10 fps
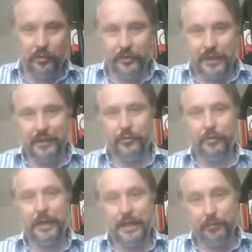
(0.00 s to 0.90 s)
walked into a
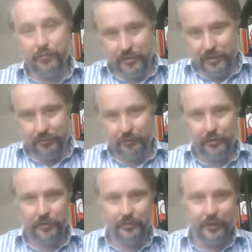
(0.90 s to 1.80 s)
Pierce Brosnan
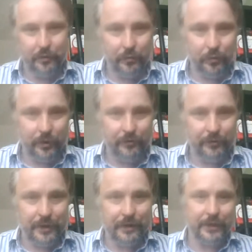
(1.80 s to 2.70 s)
Bond film with
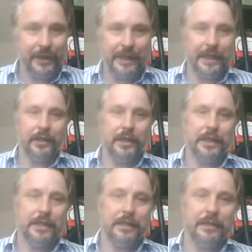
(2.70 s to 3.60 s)
The Living
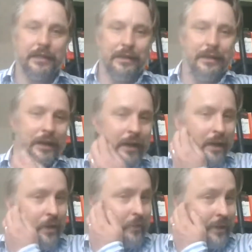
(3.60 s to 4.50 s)
Daylights,
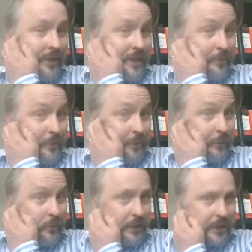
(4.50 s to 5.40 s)
which is probably
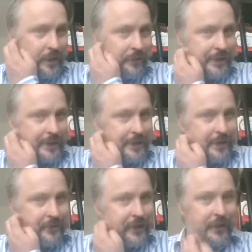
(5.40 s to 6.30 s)
more than a
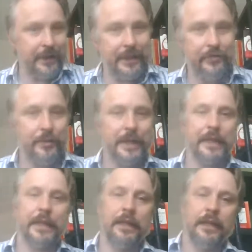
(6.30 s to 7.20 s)
coincidence if you know the history about
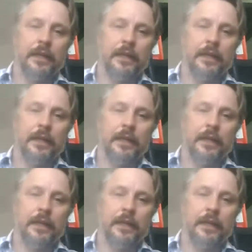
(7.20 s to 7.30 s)
that.